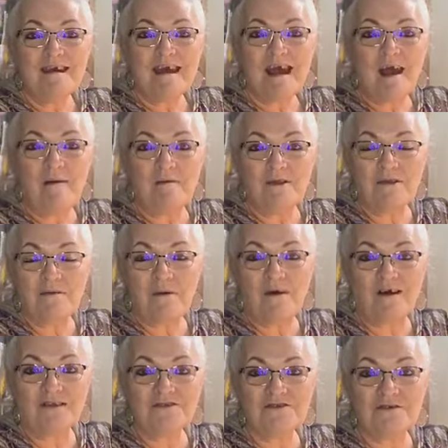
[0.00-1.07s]
How are you
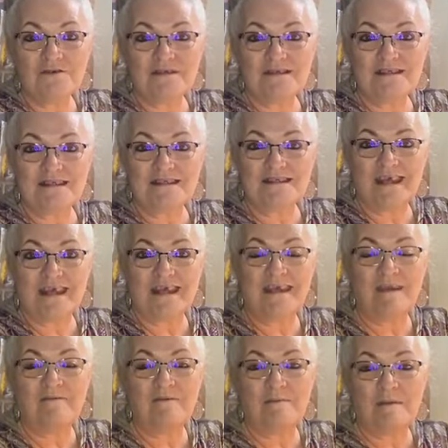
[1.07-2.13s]
all doing today?
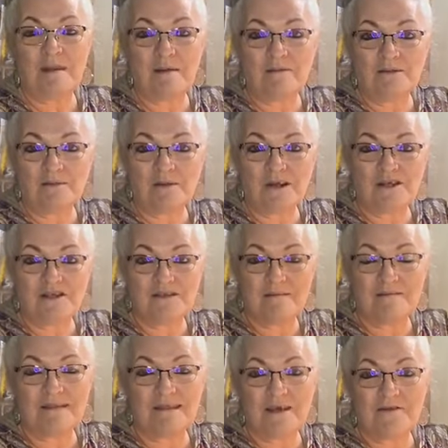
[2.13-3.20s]
Have you been able to watch
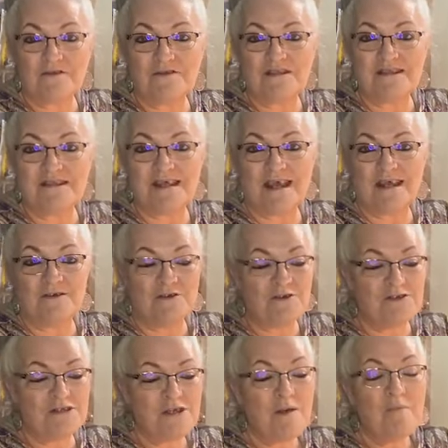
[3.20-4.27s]
some of the other
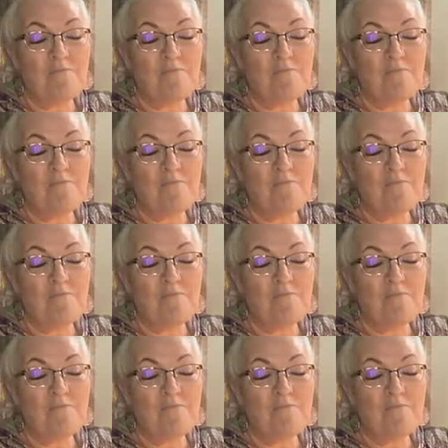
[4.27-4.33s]
designers?